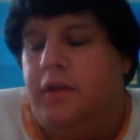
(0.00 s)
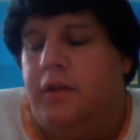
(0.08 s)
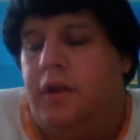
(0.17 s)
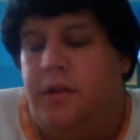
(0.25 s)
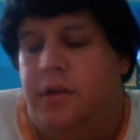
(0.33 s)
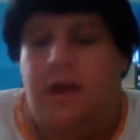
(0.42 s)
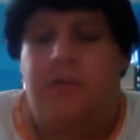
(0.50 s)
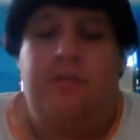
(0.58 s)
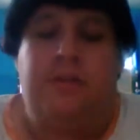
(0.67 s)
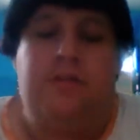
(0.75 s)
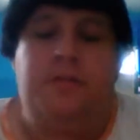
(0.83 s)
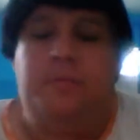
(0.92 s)
Not just
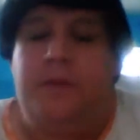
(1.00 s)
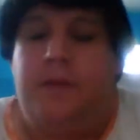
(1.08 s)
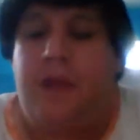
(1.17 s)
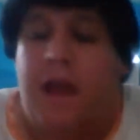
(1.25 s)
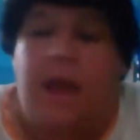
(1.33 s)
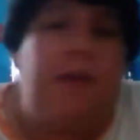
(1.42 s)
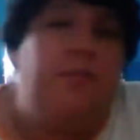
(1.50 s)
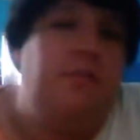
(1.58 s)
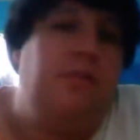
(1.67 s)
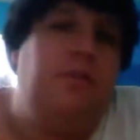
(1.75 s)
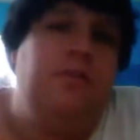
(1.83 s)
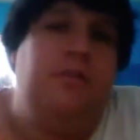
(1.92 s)
EVP. I
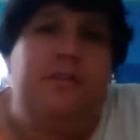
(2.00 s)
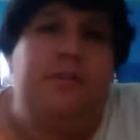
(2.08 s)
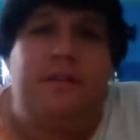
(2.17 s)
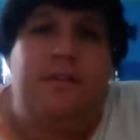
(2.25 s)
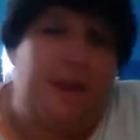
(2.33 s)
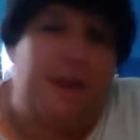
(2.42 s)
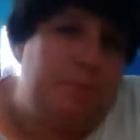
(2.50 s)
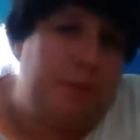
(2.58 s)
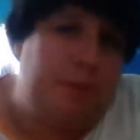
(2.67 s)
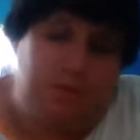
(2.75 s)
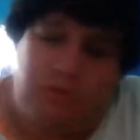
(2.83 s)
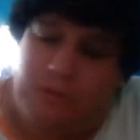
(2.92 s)
have used this as an
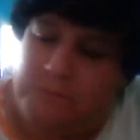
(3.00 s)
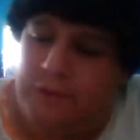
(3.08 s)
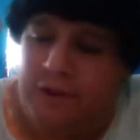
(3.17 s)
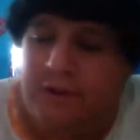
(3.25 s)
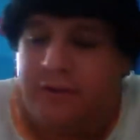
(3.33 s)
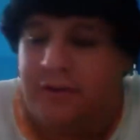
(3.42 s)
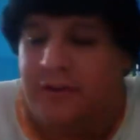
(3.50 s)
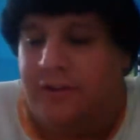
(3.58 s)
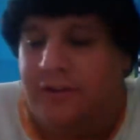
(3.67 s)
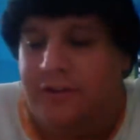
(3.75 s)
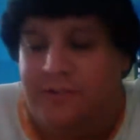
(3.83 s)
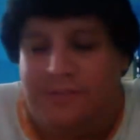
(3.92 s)
MP3 player, you
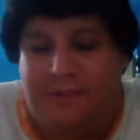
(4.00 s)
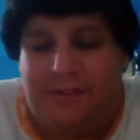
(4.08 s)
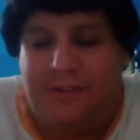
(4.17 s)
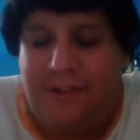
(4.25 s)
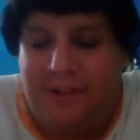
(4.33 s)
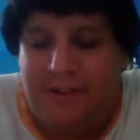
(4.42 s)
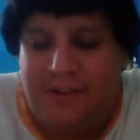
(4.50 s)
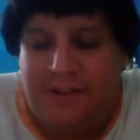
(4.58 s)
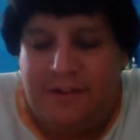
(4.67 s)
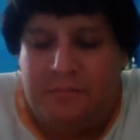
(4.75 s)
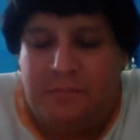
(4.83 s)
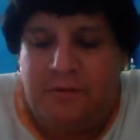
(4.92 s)
know, so
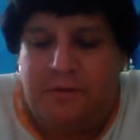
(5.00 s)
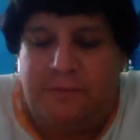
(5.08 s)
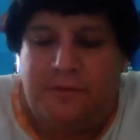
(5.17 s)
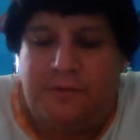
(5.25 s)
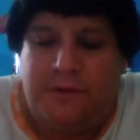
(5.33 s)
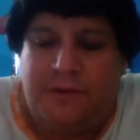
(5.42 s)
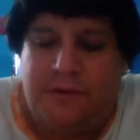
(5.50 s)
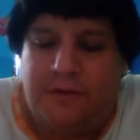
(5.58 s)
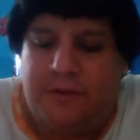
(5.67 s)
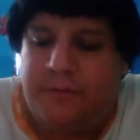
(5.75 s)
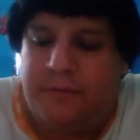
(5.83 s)
it's pretty funny. You know?